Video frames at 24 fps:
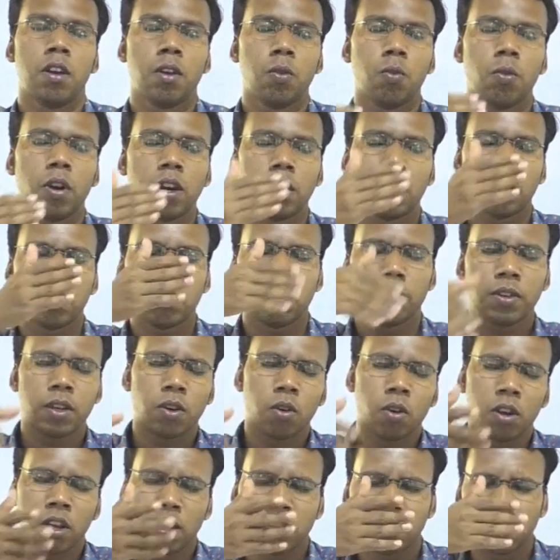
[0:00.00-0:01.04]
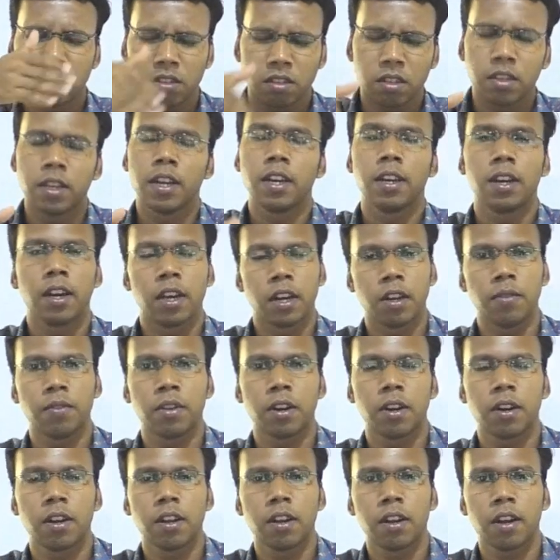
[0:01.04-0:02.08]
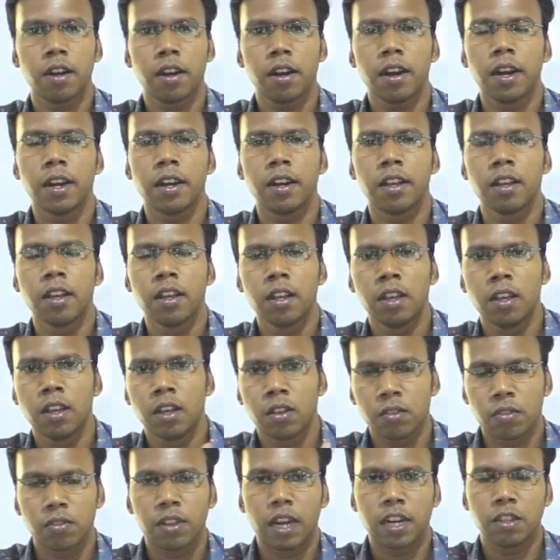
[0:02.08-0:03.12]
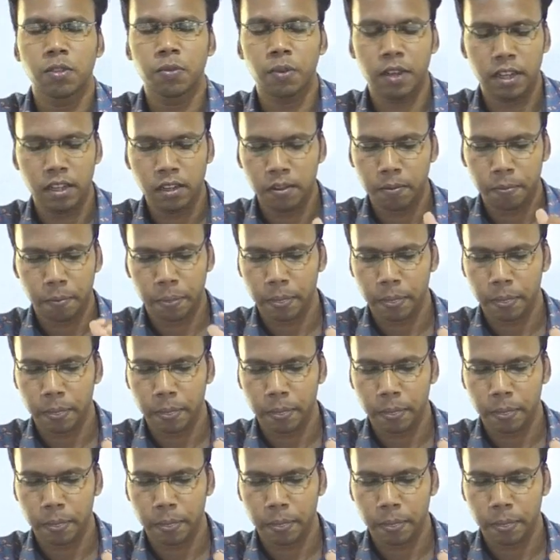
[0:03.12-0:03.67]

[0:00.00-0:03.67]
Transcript: what we call as Ganga River, right? So, that's why